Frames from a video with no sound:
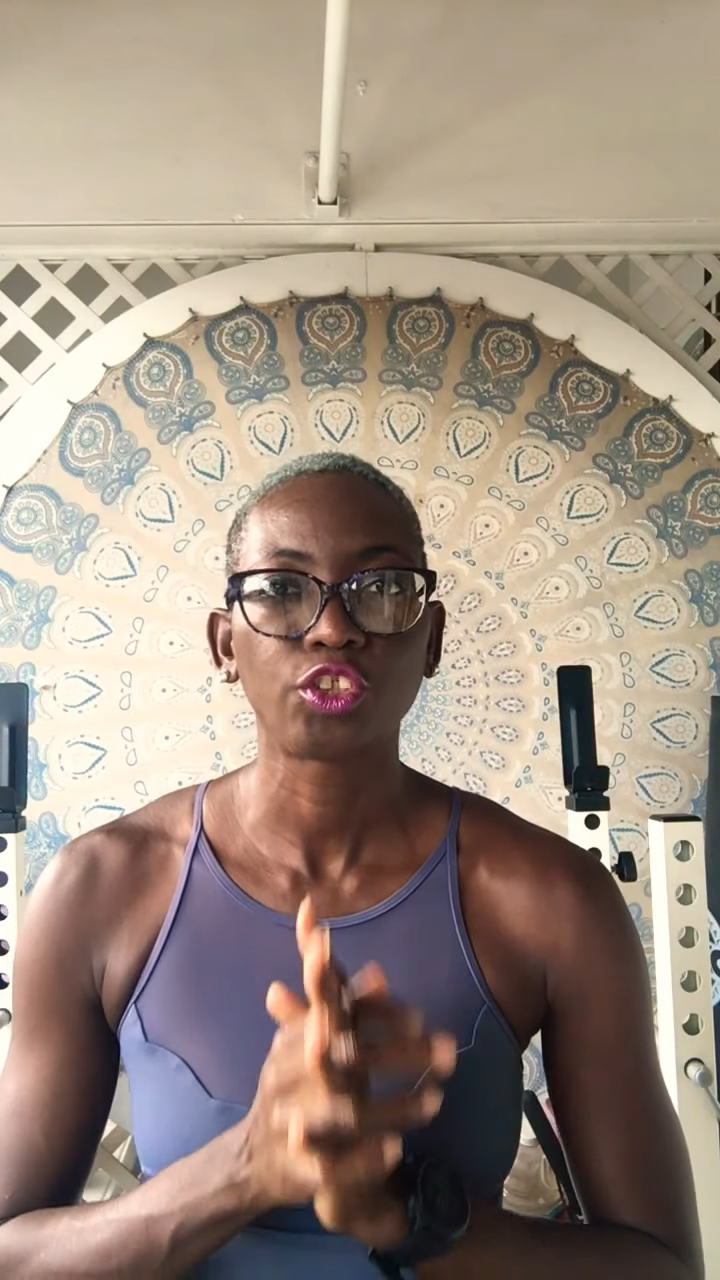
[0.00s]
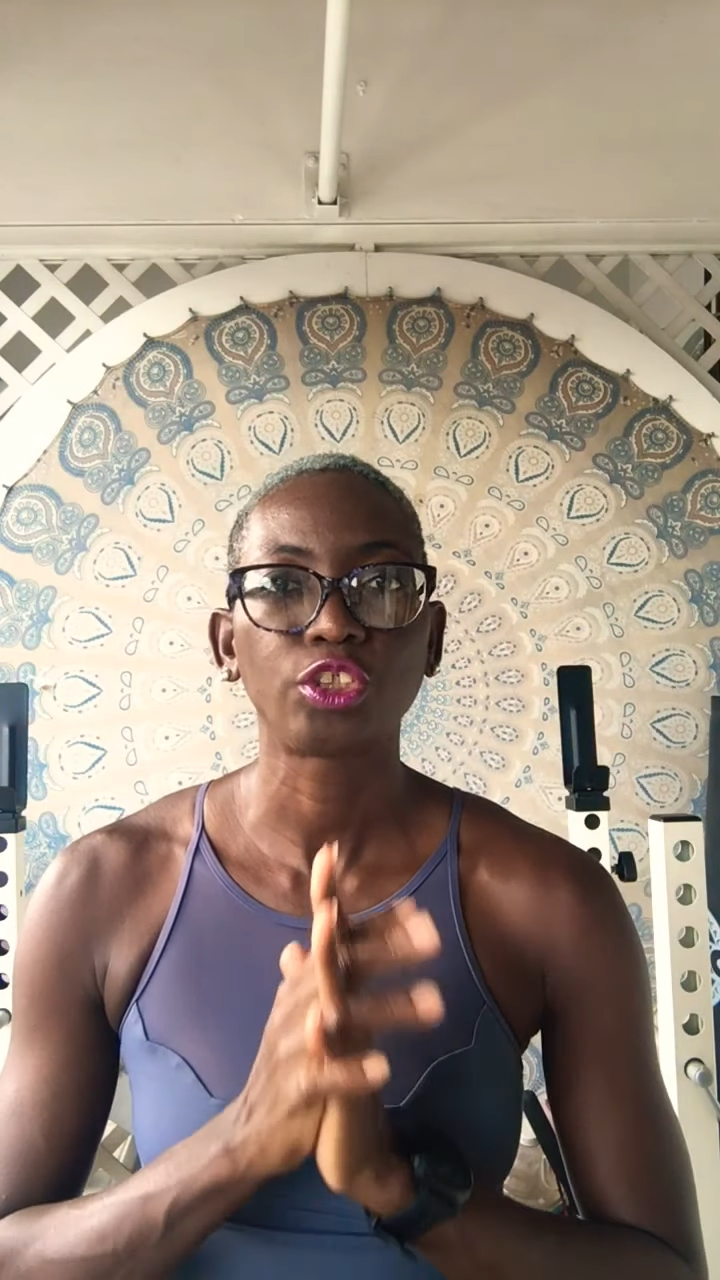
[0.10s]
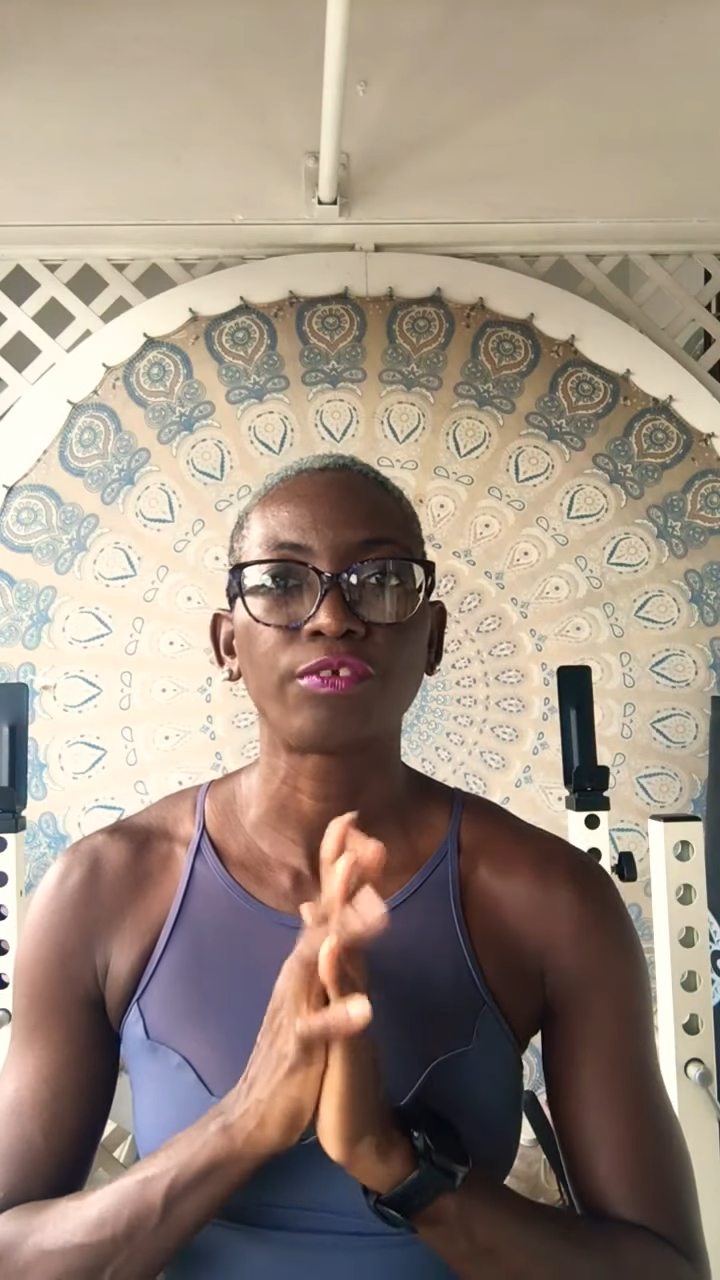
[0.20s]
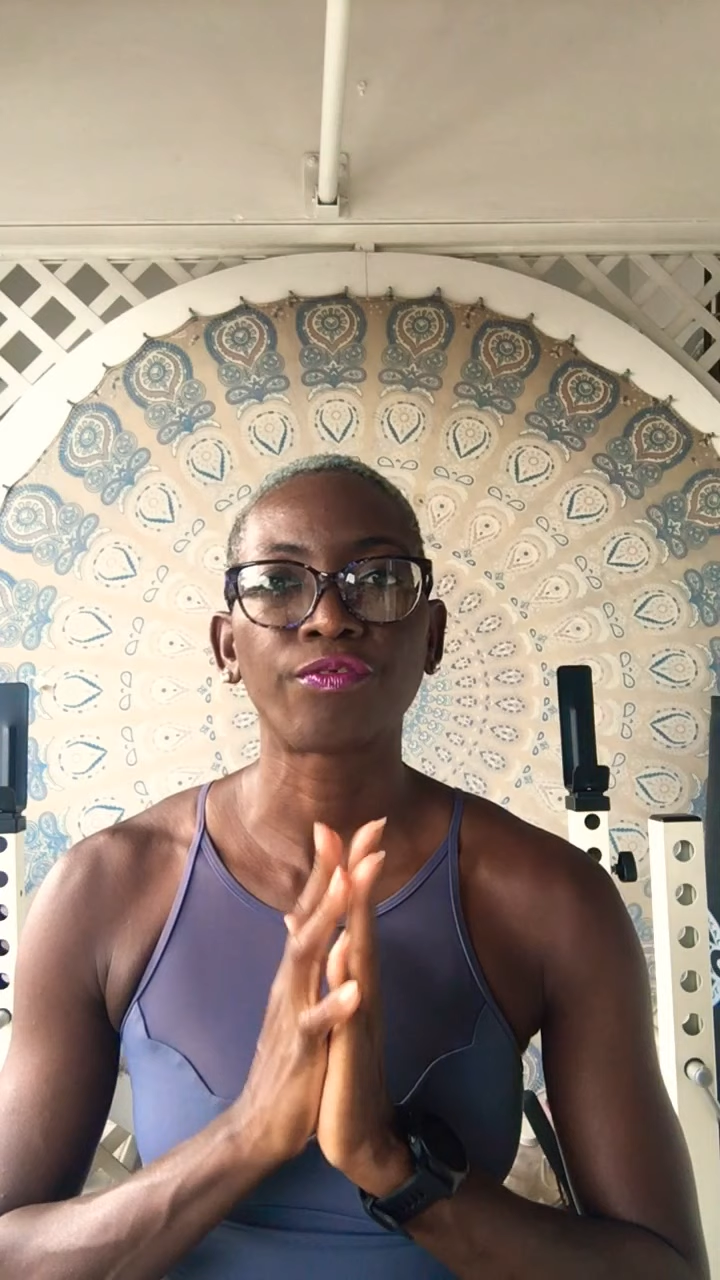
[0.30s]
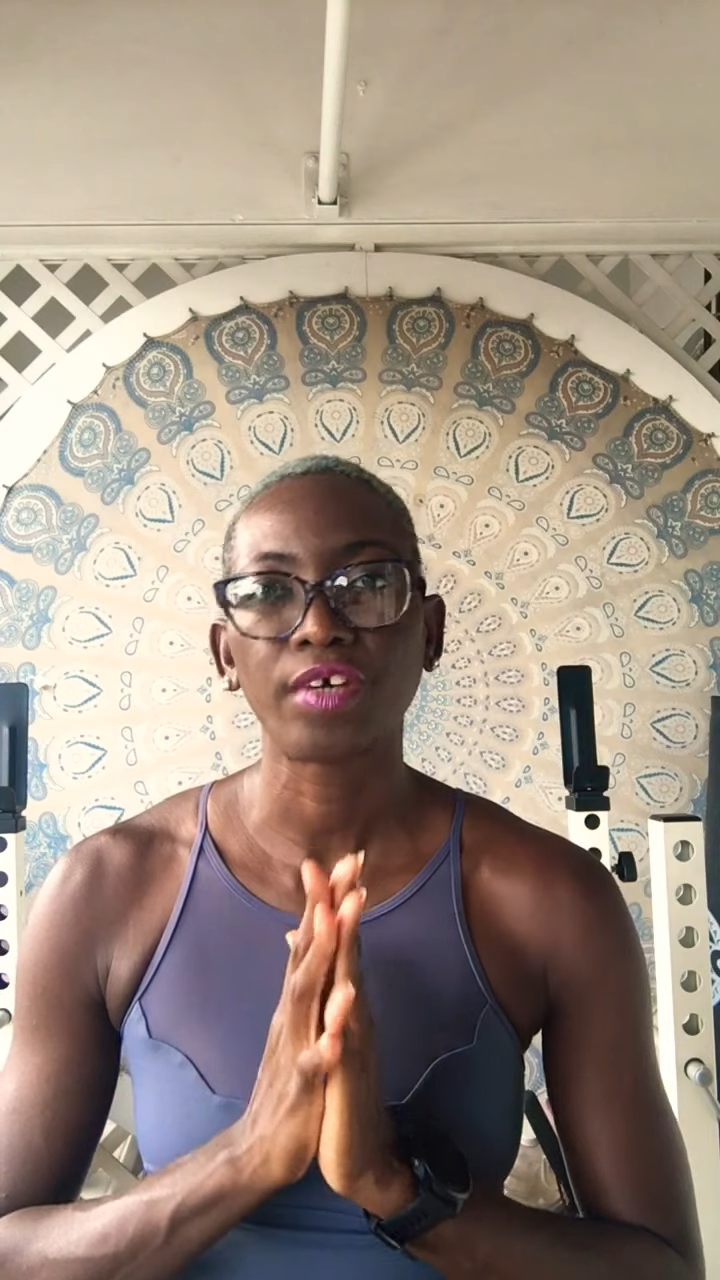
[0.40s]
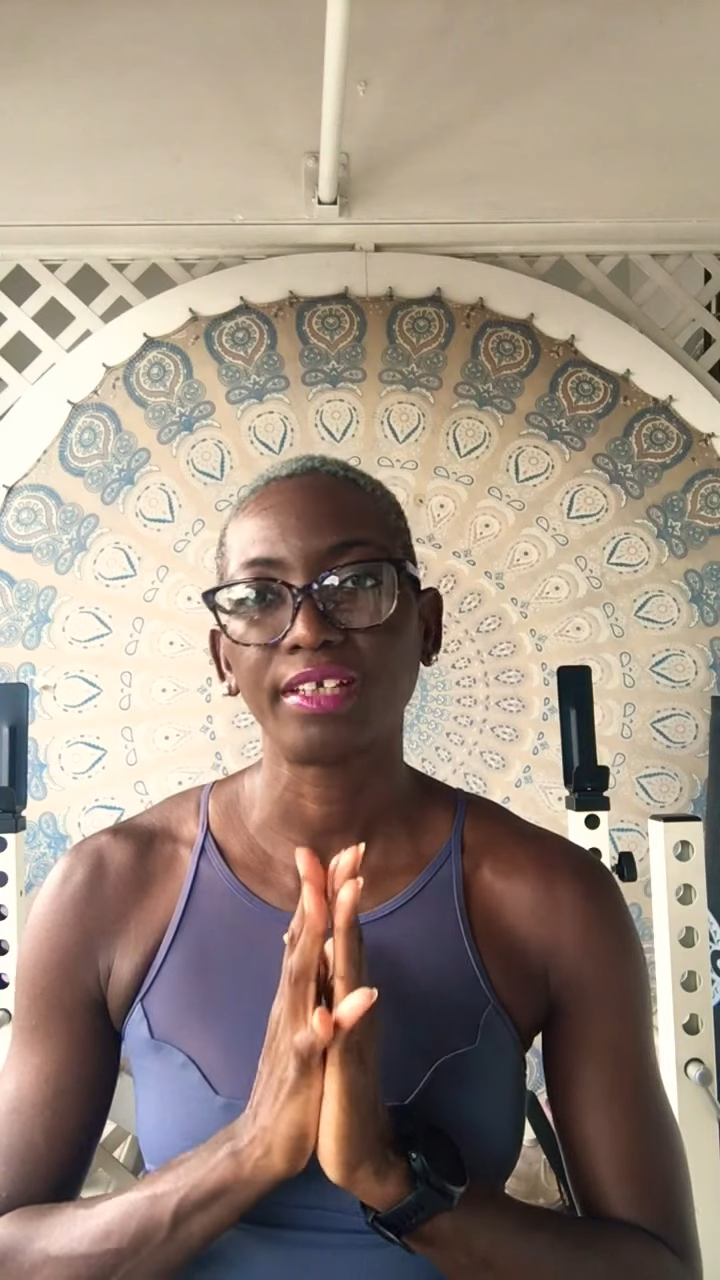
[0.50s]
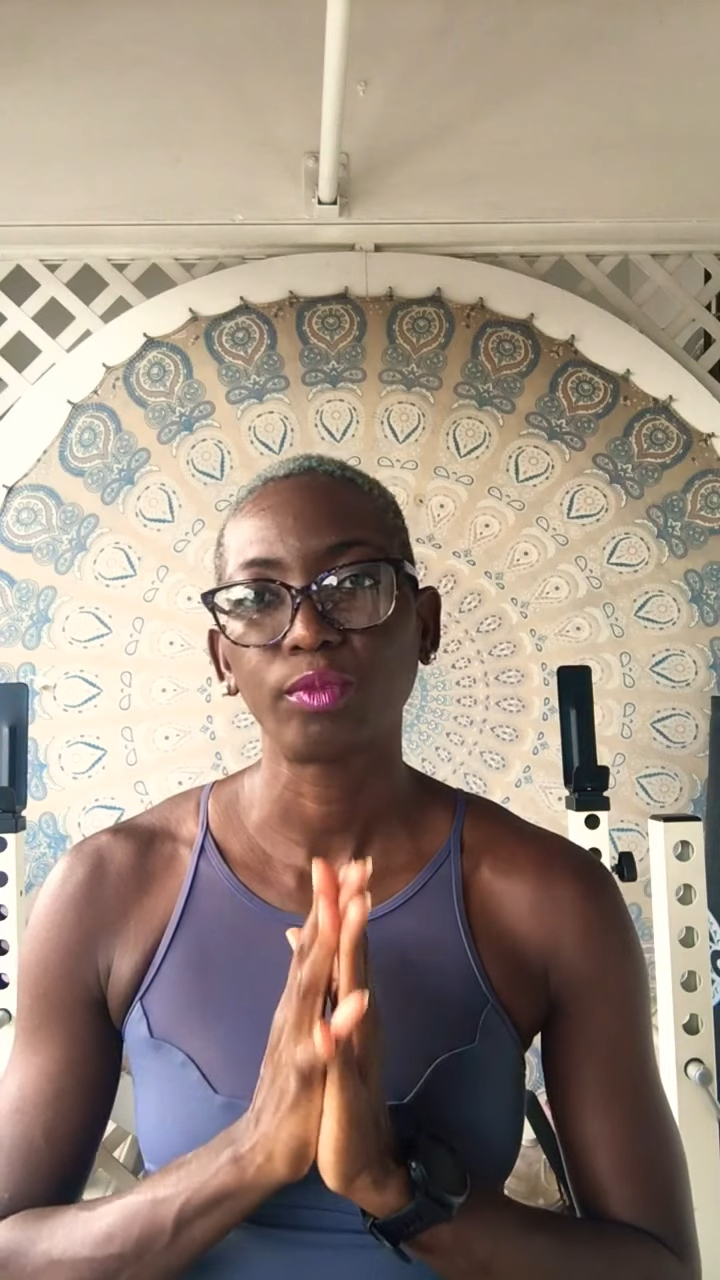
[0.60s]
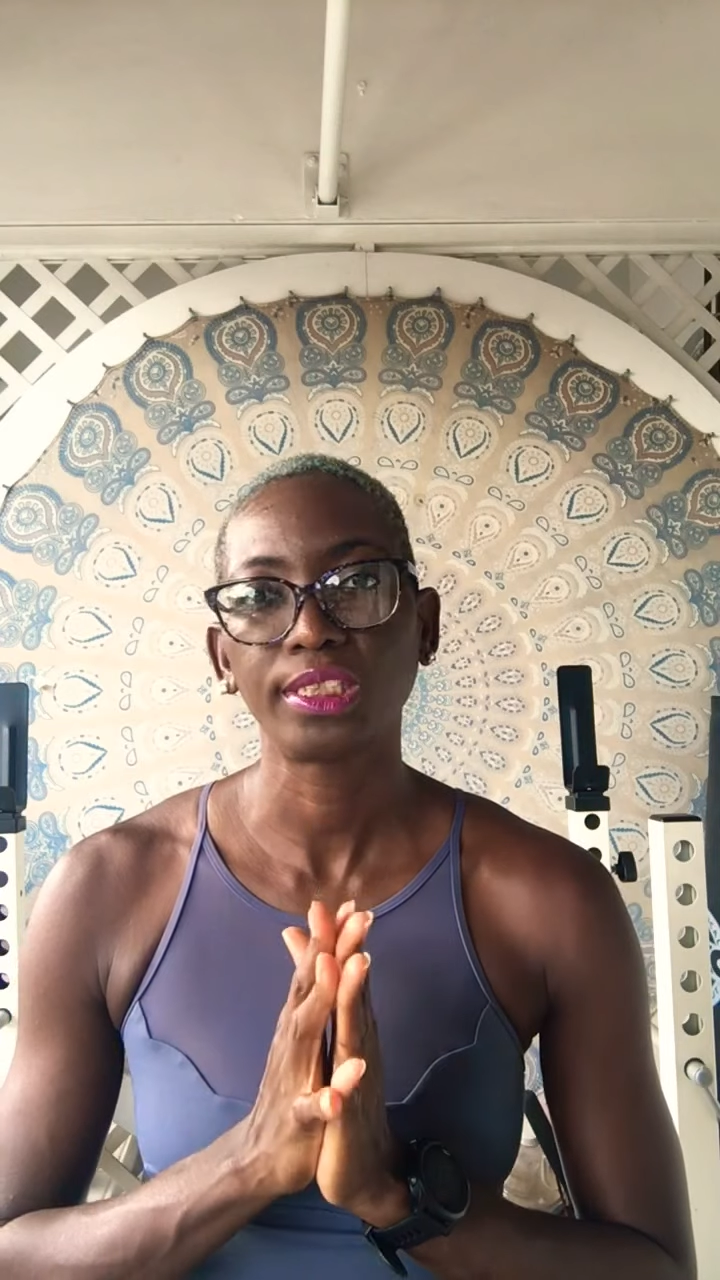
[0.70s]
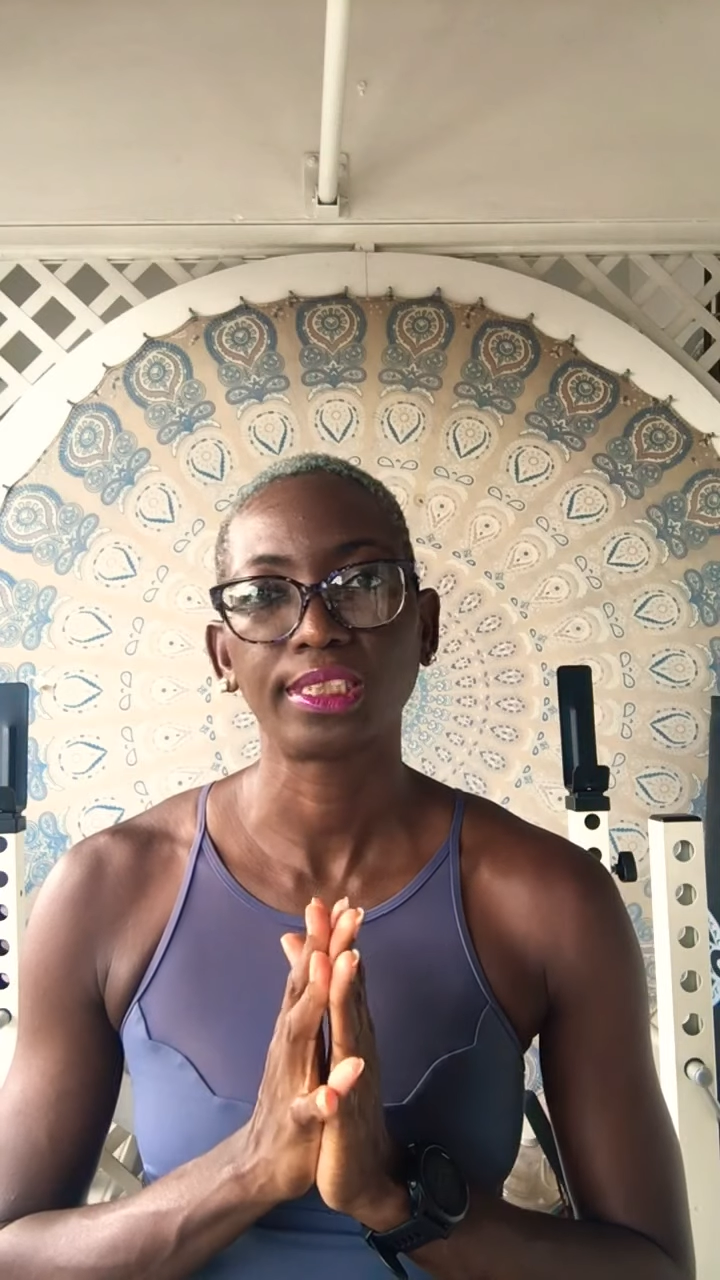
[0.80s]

you to find ways